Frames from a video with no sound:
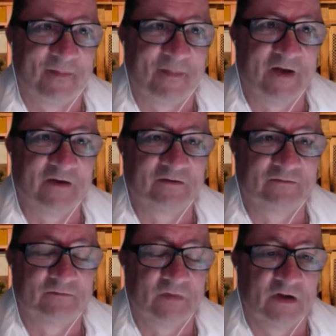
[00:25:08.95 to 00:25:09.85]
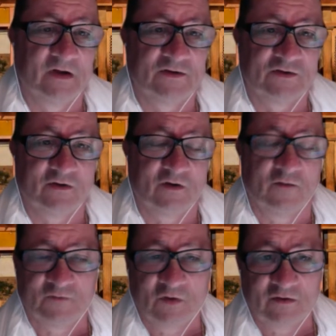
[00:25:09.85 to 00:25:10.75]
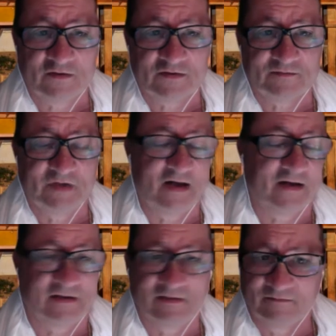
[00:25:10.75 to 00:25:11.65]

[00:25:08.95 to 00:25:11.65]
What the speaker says: You know? So, of course, like